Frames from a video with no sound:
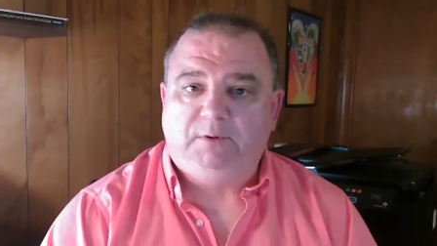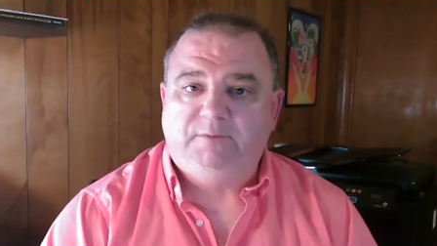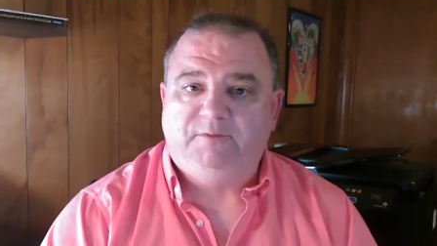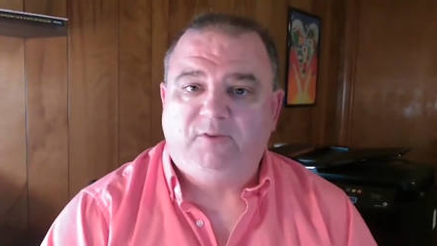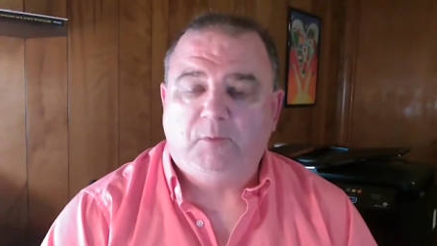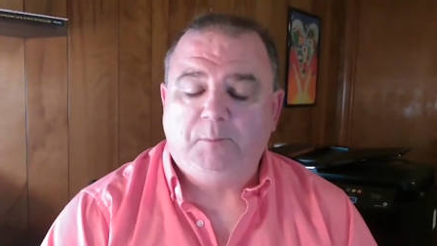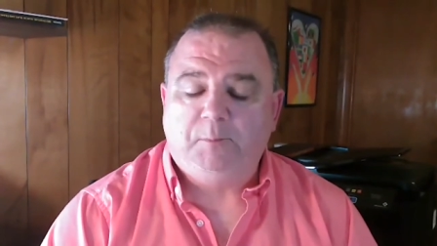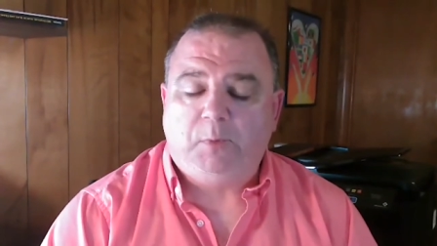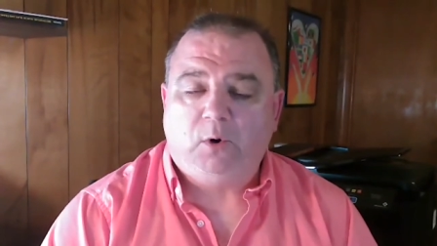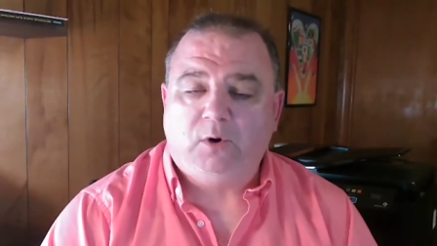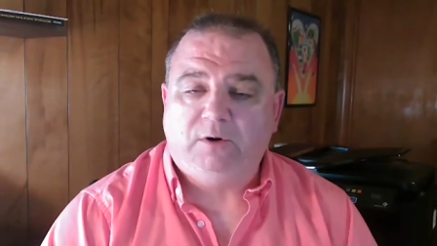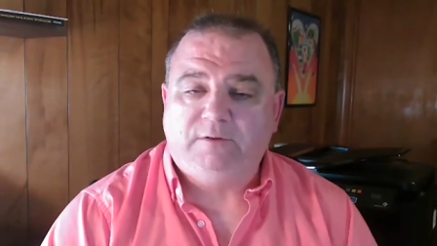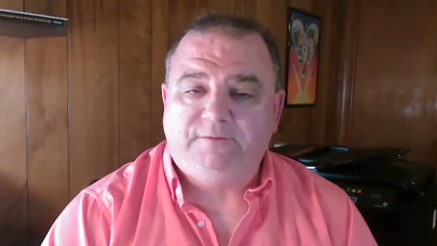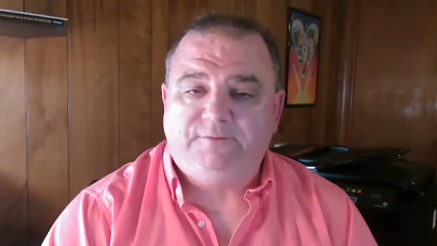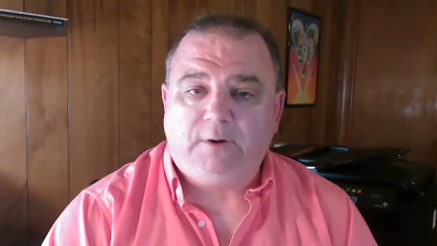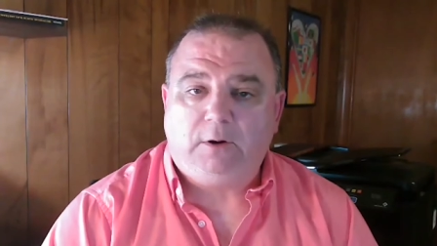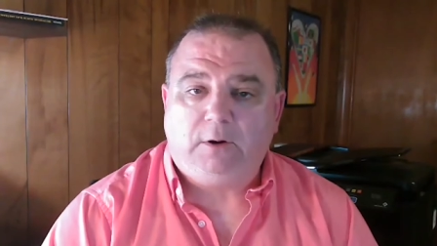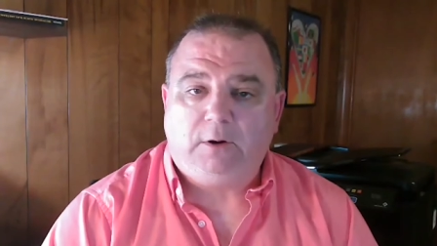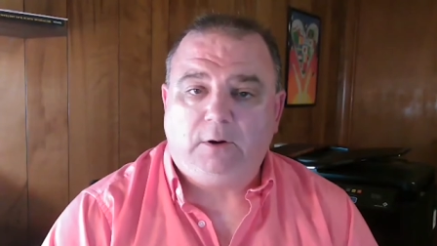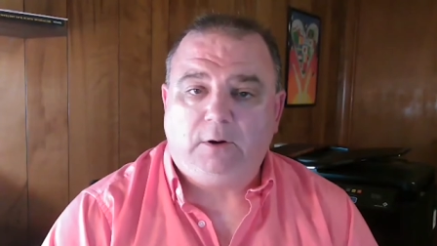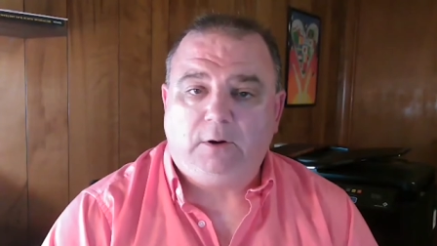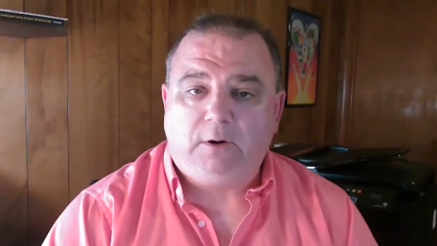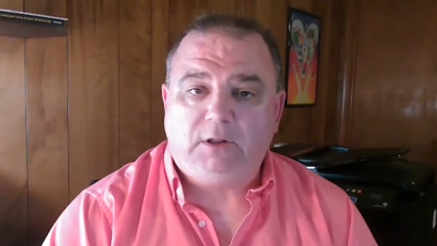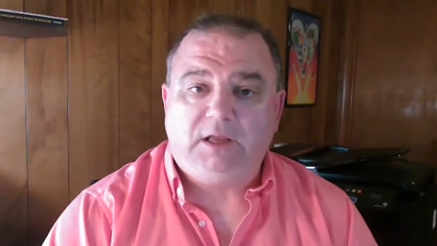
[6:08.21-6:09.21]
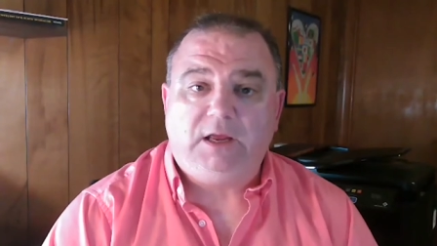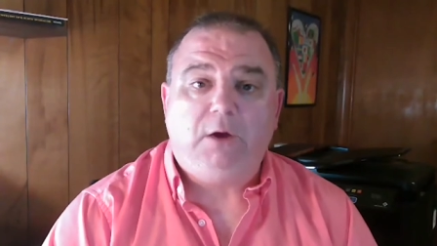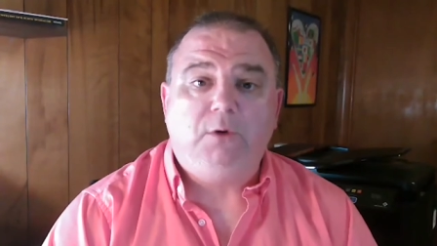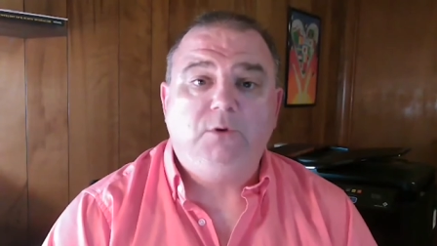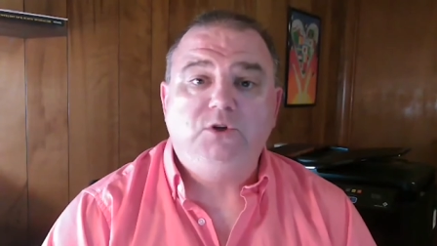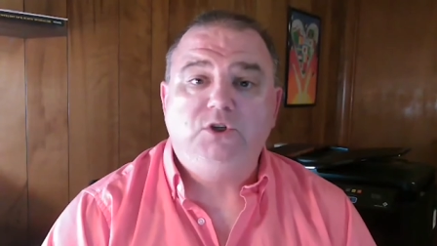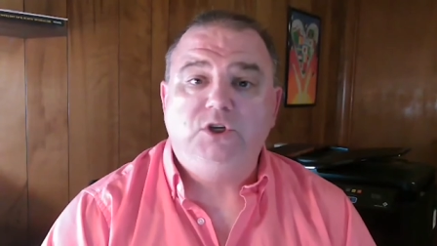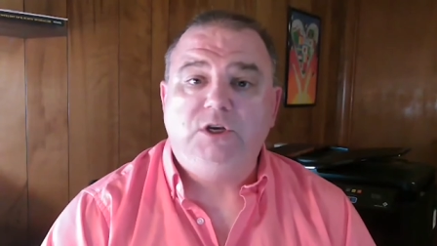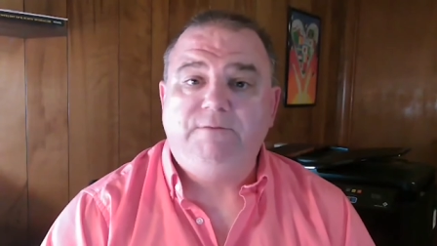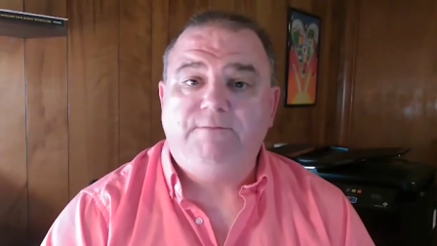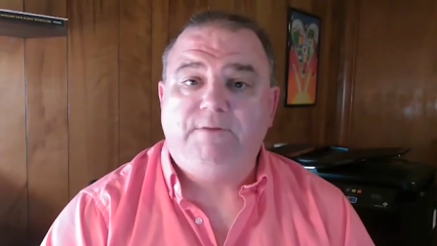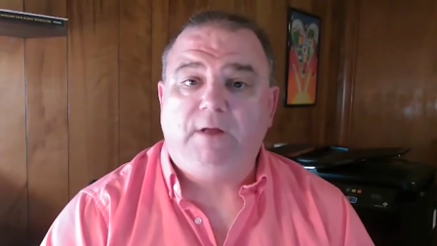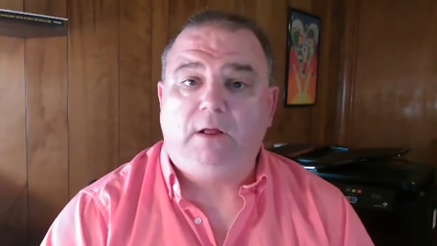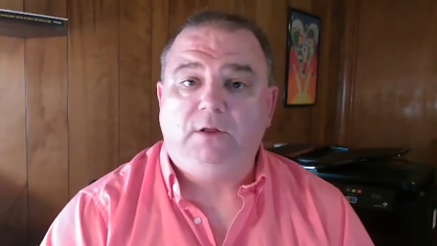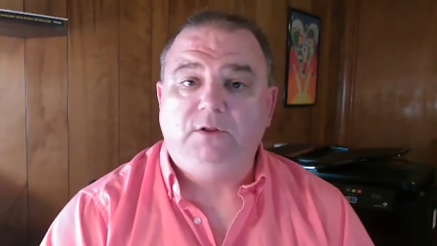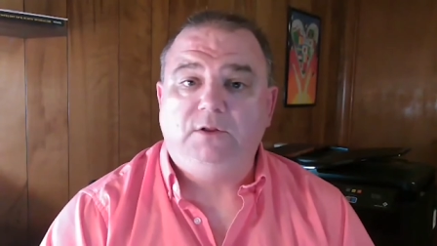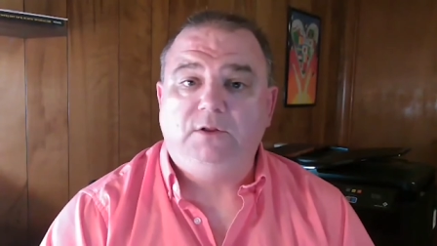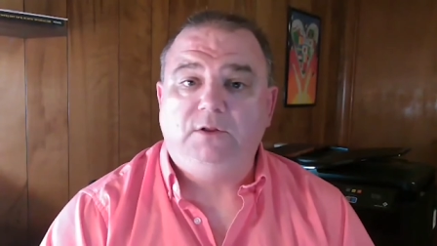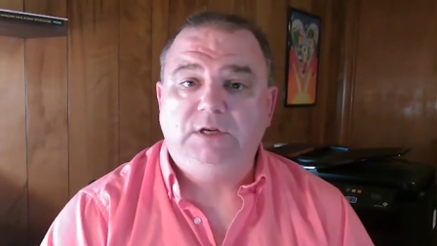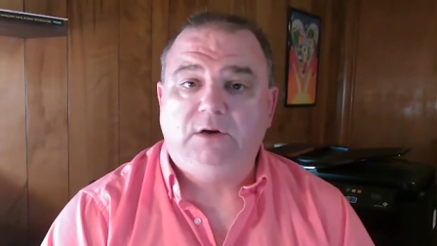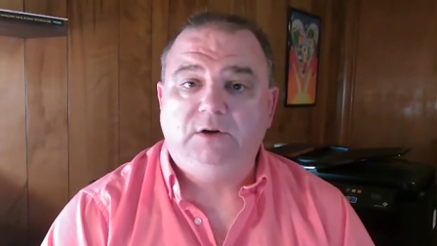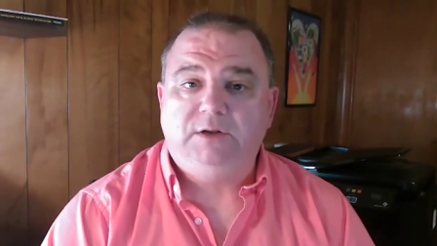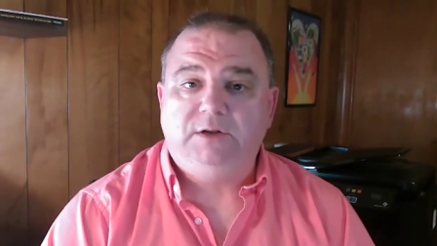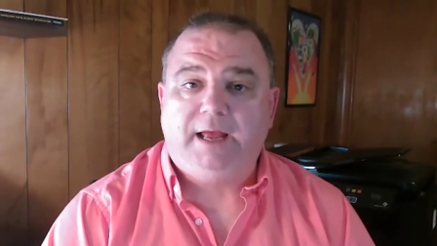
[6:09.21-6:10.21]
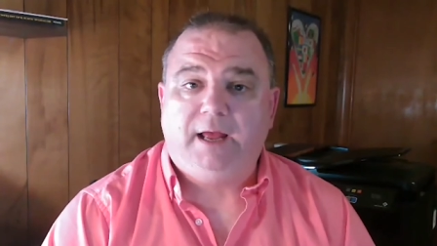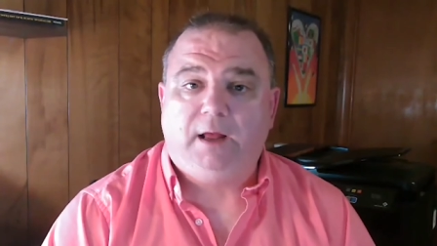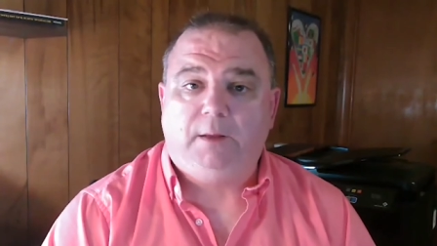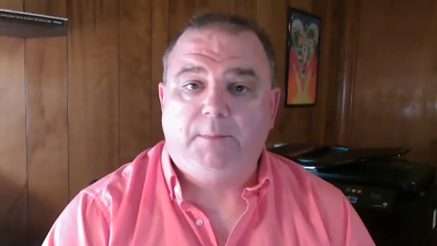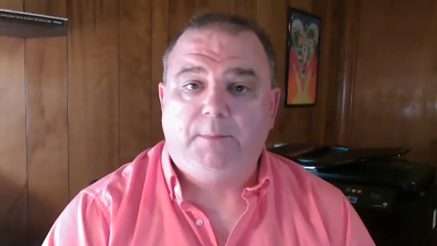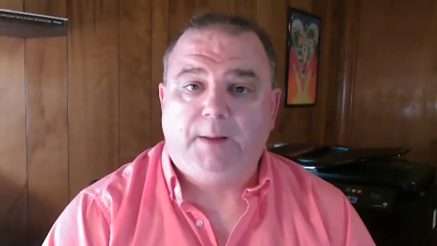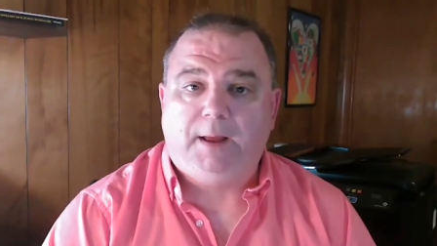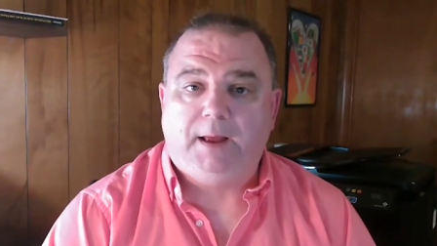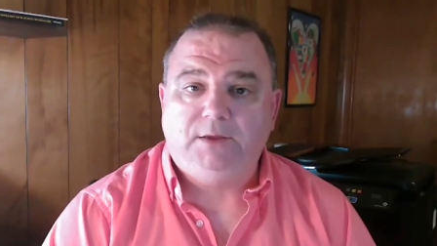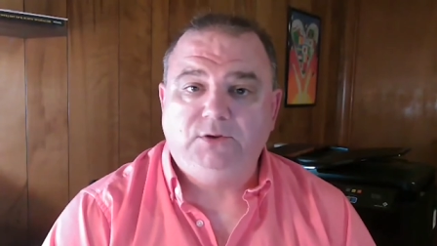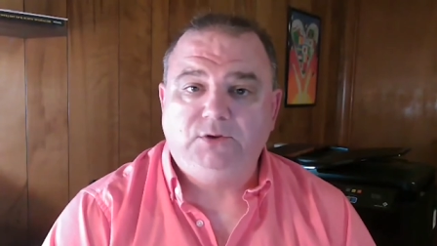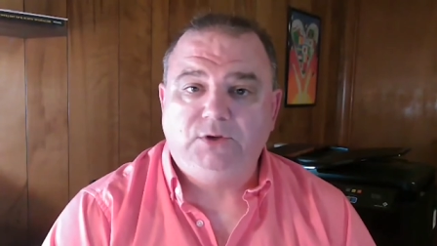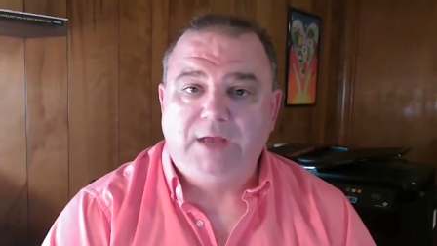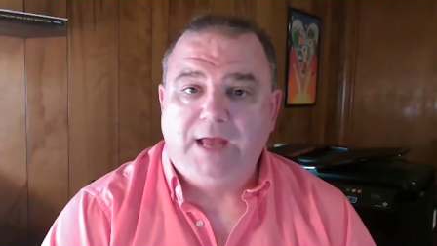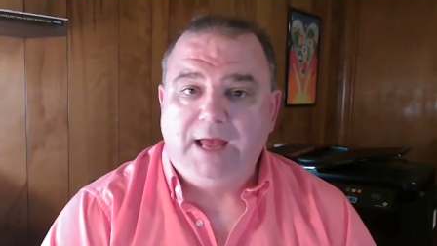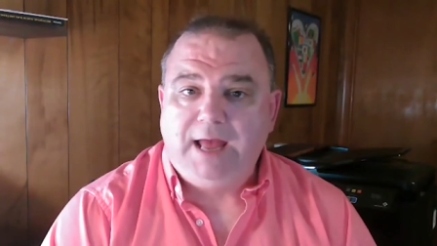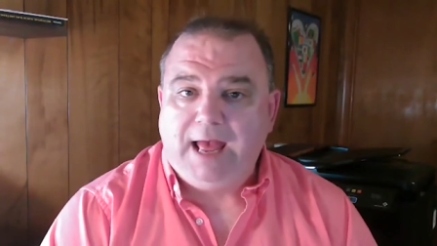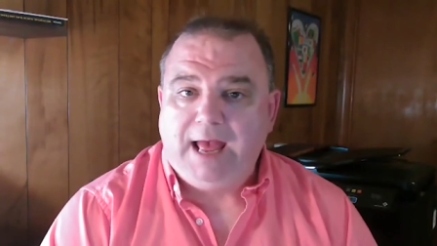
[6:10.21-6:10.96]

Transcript: portfolio. And she volunteered to help us.